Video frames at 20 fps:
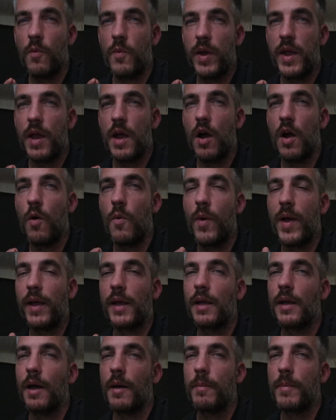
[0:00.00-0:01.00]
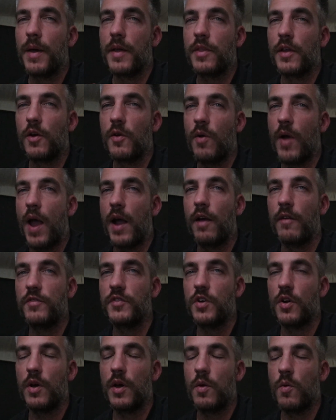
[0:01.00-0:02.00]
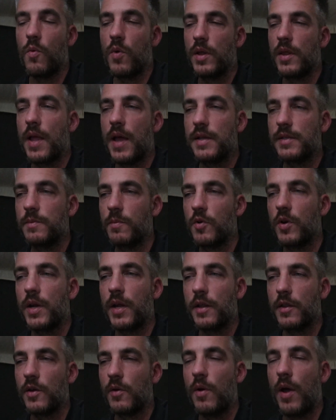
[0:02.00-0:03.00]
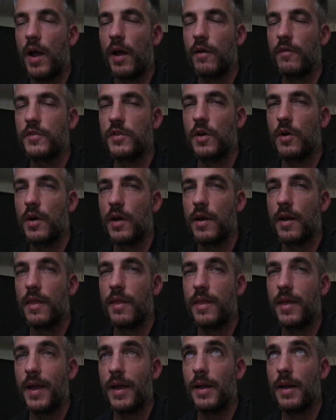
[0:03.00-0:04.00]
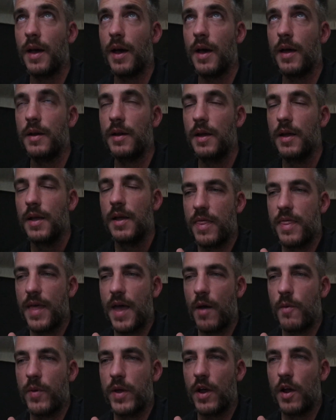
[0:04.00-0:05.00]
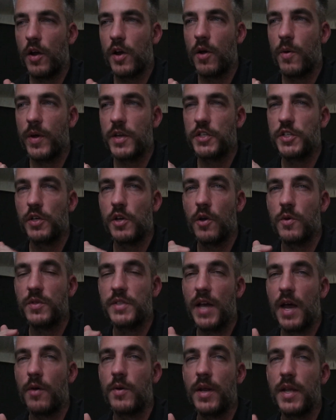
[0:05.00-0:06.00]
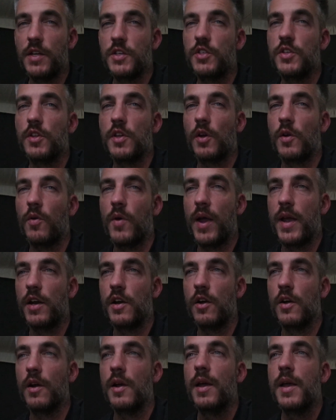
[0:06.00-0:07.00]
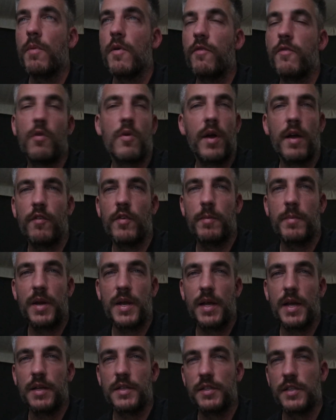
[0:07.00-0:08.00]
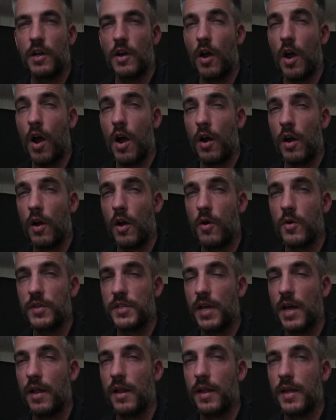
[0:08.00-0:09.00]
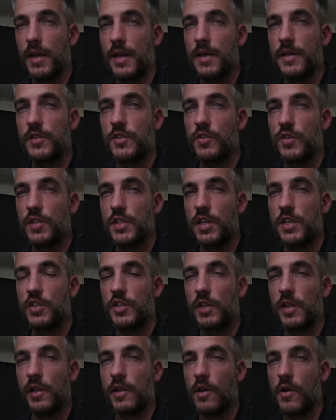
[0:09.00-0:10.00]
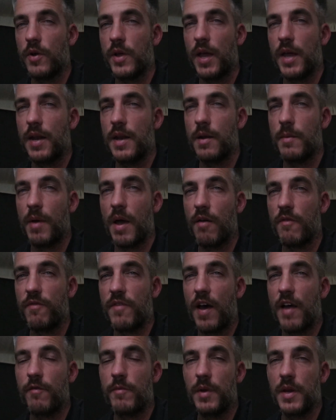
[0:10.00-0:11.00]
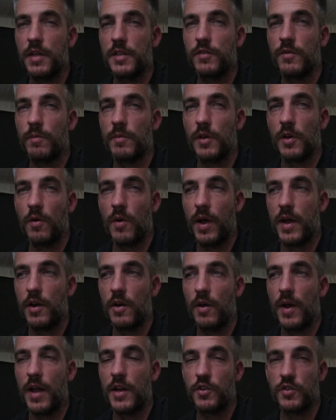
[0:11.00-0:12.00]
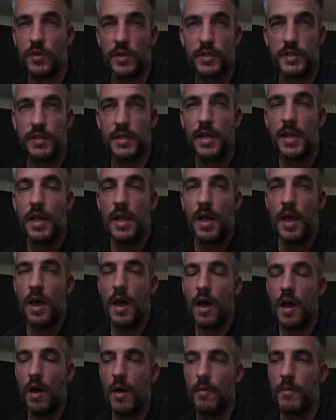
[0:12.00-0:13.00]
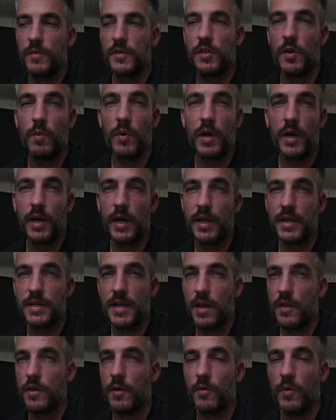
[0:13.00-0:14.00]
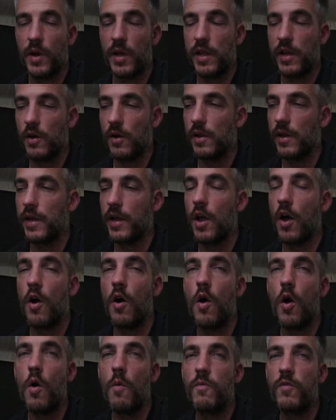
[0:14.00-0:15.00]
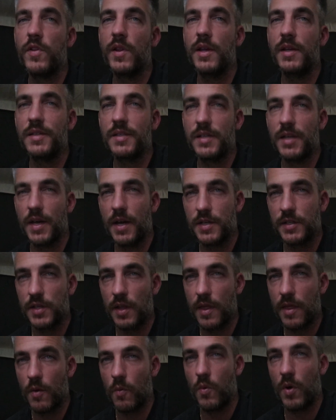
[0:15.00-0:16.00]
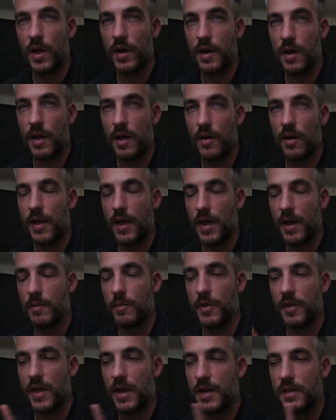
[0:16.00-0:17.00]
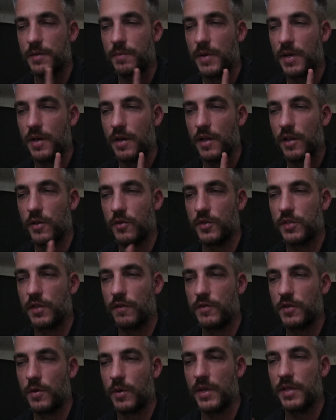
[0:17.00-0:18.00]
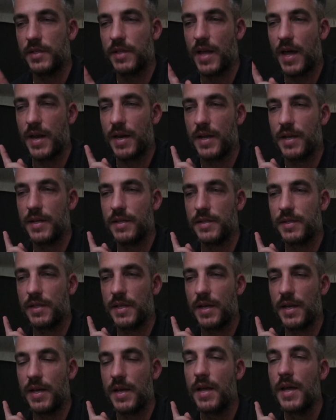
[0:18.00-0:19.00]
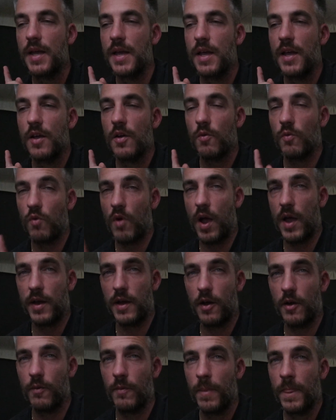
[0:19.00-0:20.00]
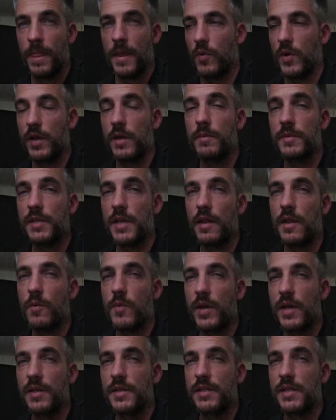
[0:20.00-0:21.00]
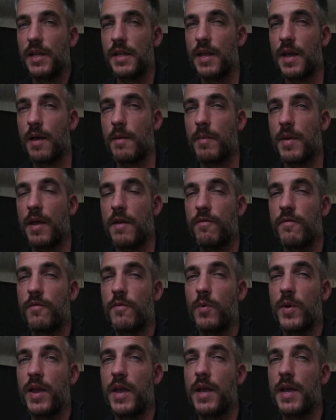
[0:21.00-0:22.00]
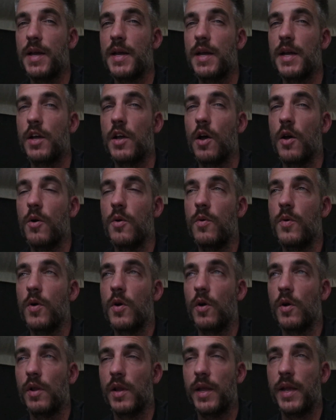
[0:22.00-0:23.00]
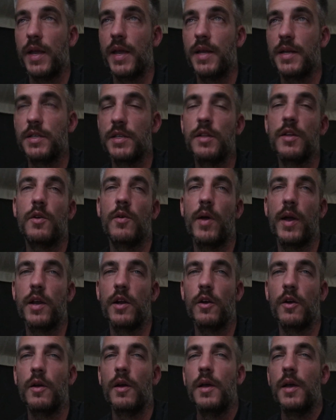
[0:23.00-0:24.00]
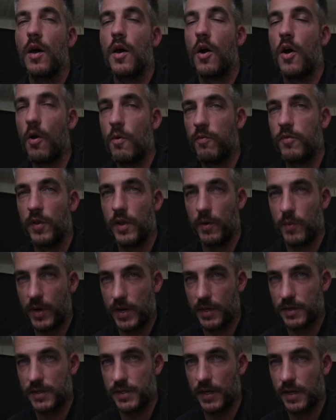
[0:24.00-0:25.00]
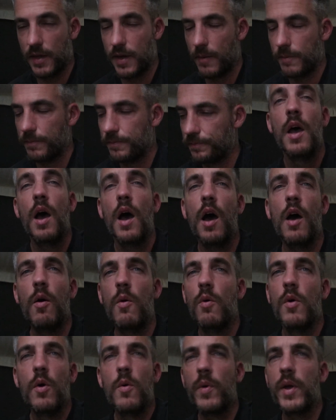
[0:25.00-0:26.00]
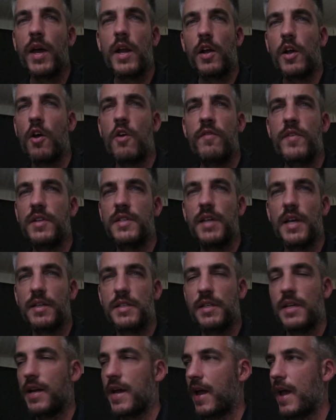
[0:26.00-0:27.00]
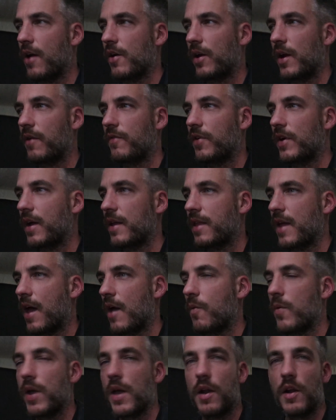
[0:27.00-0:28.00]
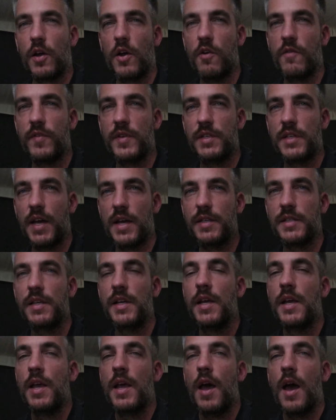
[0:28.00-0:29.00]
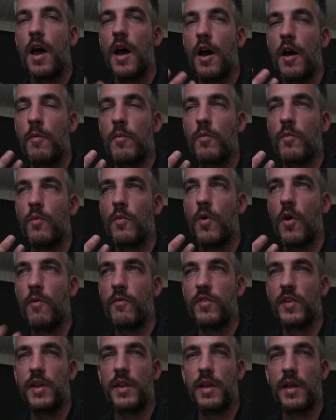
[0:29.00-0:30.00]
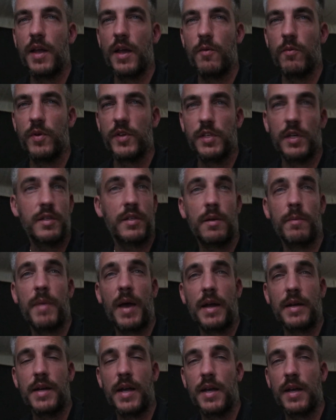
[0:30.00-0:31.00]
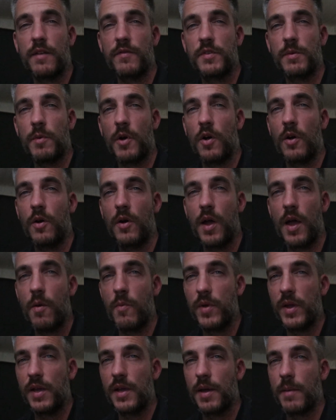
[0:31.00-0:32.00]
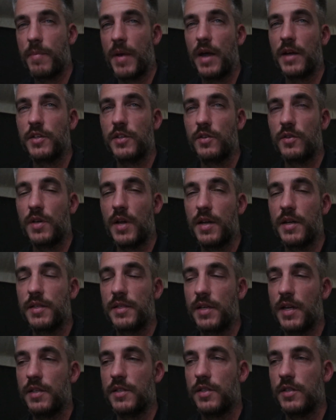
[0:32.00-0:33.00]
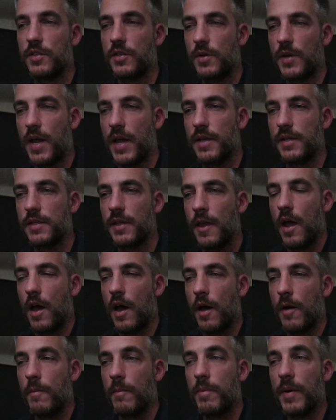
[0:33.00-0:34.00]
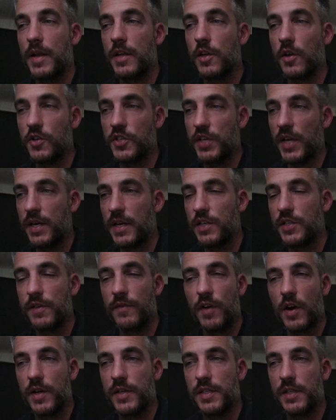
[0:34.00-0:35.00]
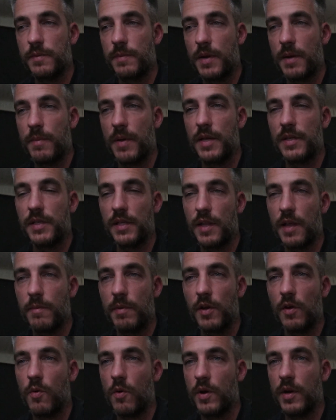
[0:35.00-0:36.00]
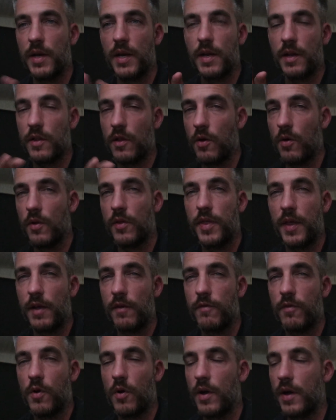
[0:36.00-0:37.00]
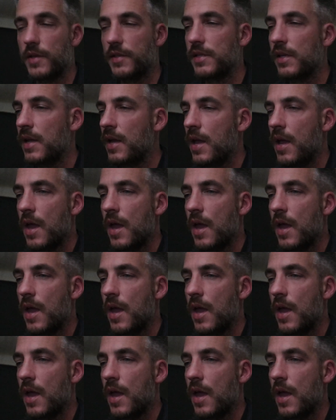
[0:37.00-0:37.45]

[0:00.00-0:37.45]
we are waking up at the crack of dawn. One last morning at the crack of dawn, thank God, that we are going to go down into the crater before everybody gets there. Our hotel is strategically located about 5 minutes from the crater entrance. So we're going to get down there really early, hopefully see us the one animal that has been elusive to us. That is the rhino. William said that we can see them if we go early into the crater. Hopefully we can see them. Oh, we got a COVID test today. How could I forget that? We got a COVID test. Hopefully the results come back negative tomorrow and we can get back to the United States in 2 days. But Goshani Safaris has been amazing. They've been coordinating the whole thing for us.